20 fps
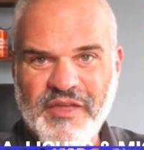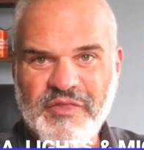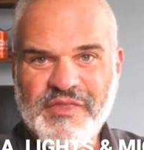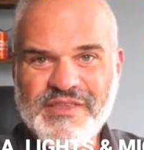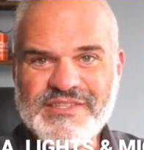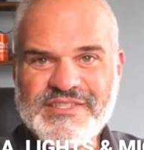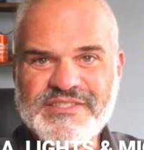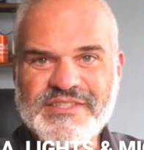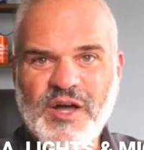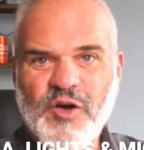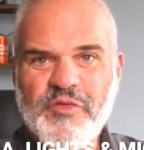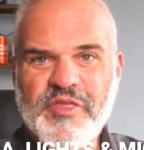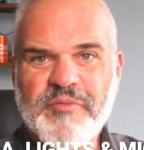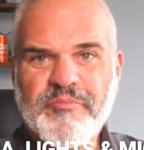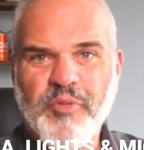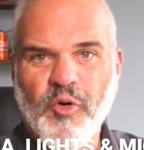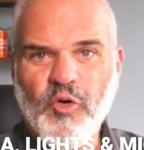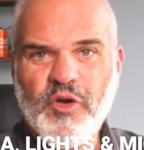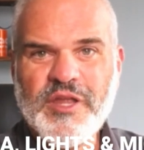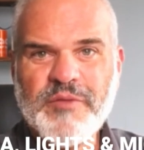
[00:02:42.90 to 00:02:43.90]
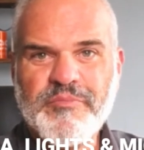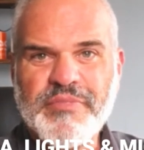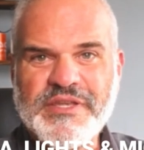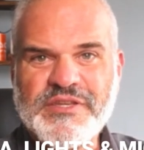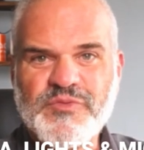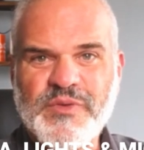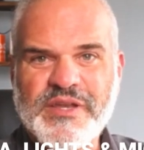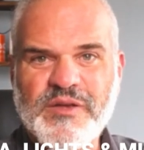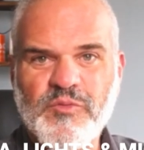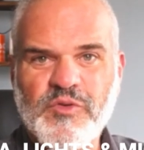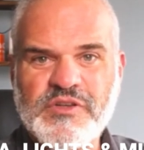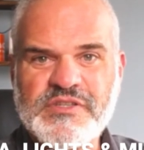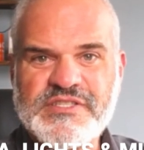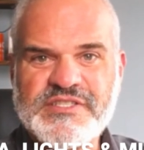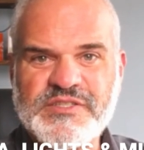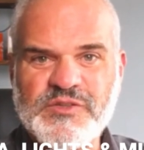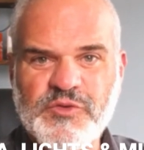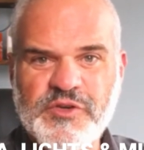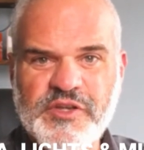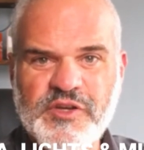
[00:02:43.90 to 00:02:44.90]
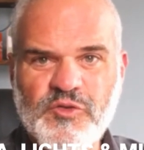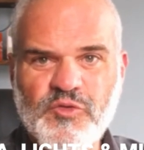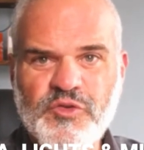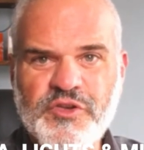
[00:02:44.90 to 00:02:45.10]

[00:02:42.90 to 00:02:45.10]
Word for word: this is now the Poly P21 Studio.